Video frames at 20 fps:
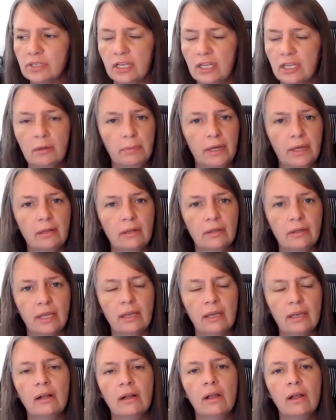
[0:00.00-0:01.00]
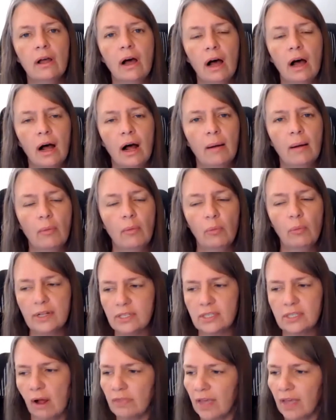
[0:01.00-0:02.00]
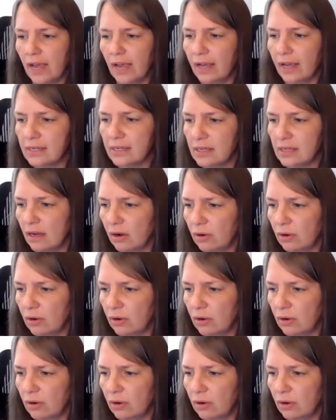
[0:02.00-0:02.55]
typically what's on that.